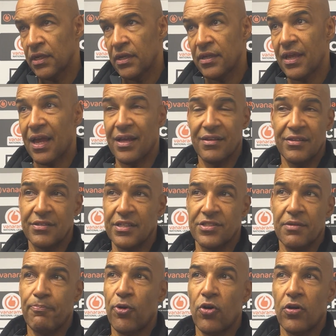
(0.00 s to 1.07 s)
Yeah, it's
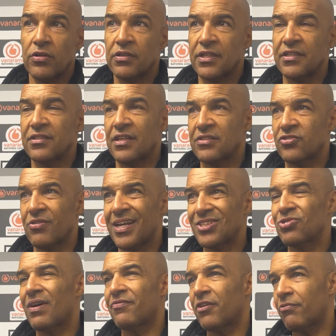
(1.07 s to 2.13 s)
important. It's great to
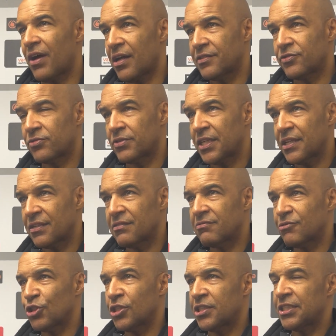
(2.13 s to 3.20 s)
have the rivalry,
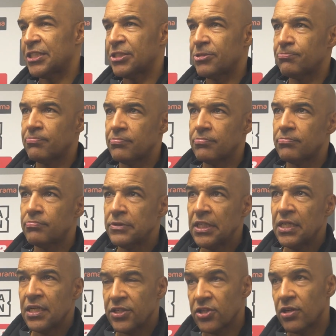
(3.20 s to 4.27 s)
and
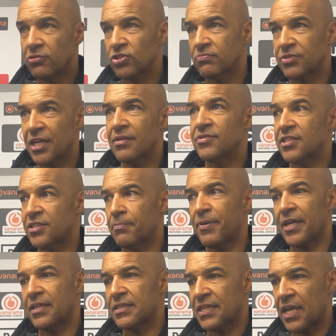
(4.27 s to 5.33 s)
you know, sometimes it's a bit
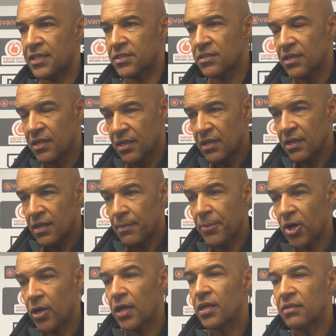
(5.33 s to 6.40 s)
intense,
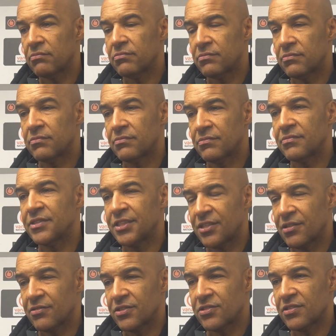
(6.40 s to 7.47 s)
but you know,
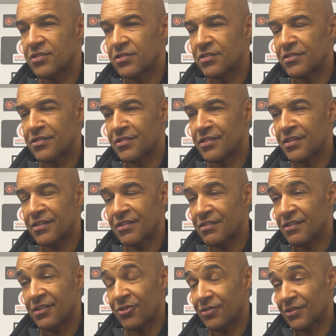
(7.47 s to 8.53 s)

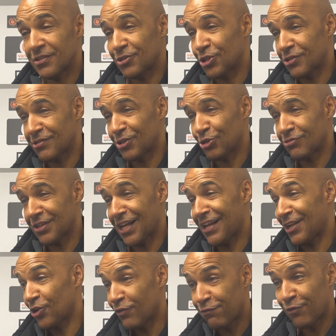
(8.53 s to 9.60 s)
look, I
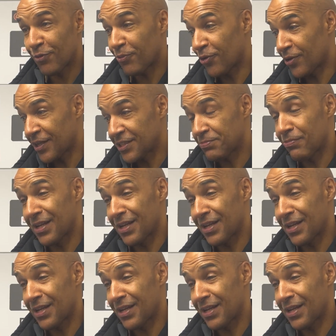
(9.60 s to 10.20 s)
love football, and